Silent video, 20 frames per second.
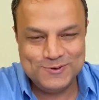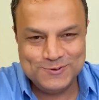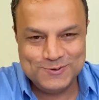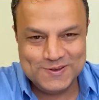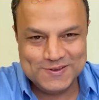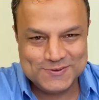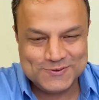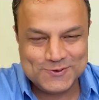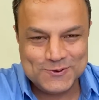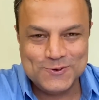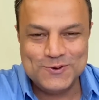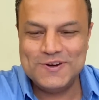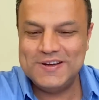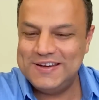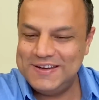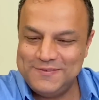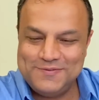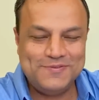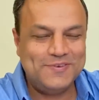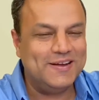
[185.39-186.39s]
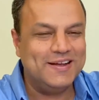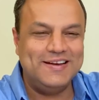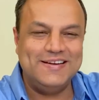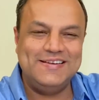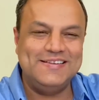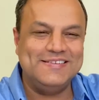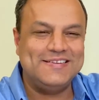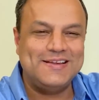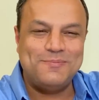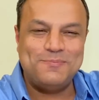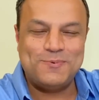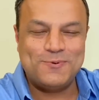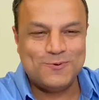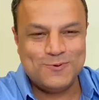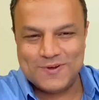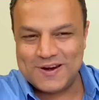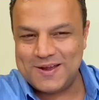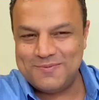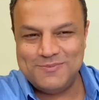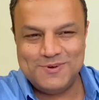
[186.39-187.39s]
do this orally? Forget this. Our
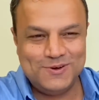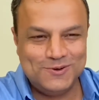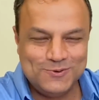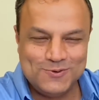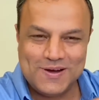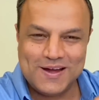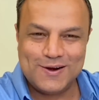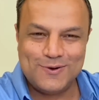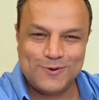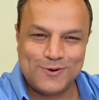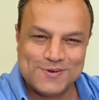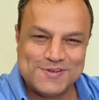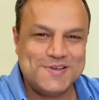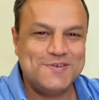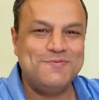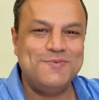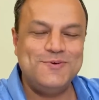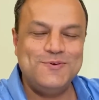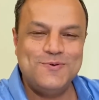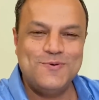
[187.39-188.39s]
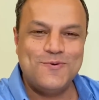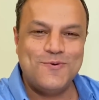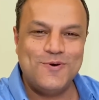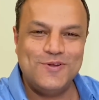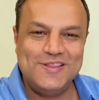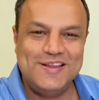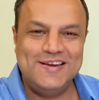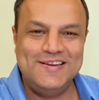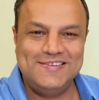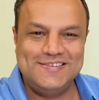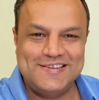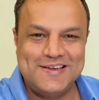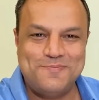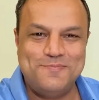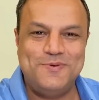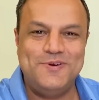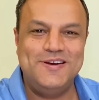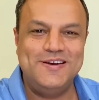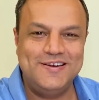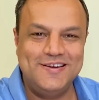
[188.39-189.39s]
program will do, our logic will do, all that is
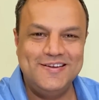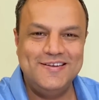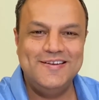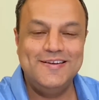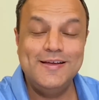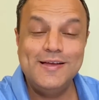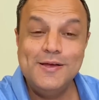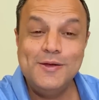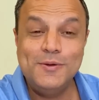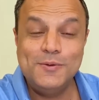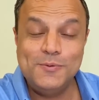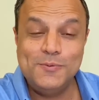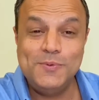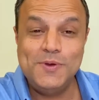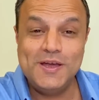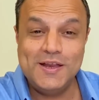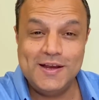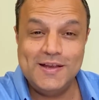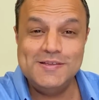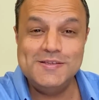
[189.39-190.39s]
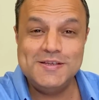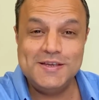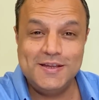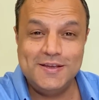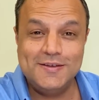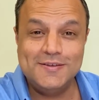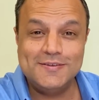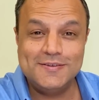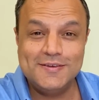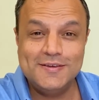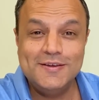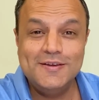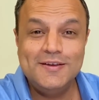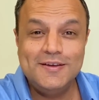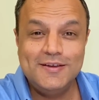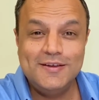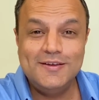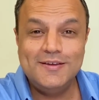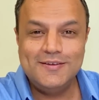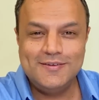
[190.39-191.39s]
separate. We are engineers.
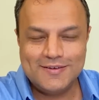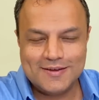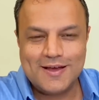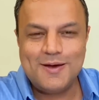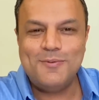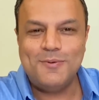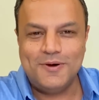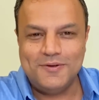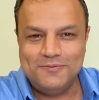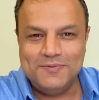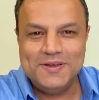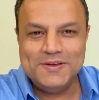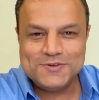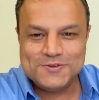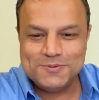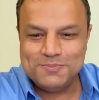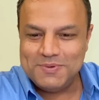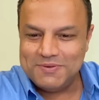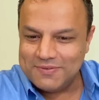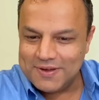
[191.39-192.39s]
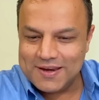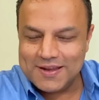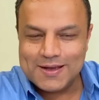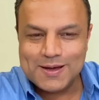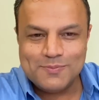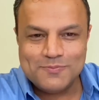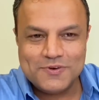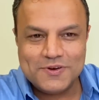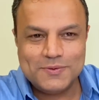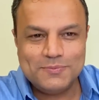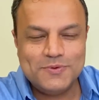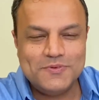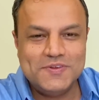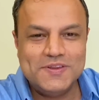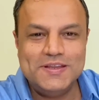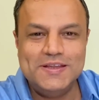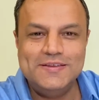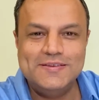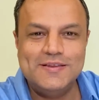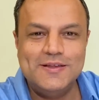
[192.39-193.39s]
Come on, we should be very comfortable
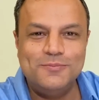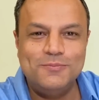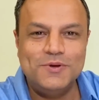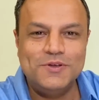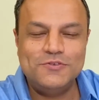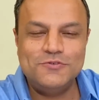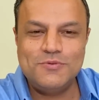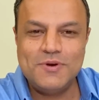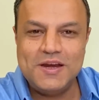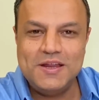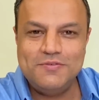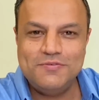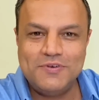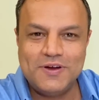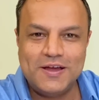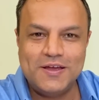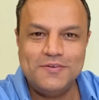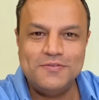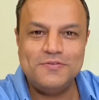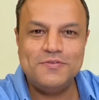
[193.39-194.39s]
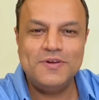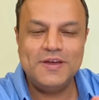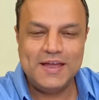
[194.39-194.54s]
with these numbers. 25H.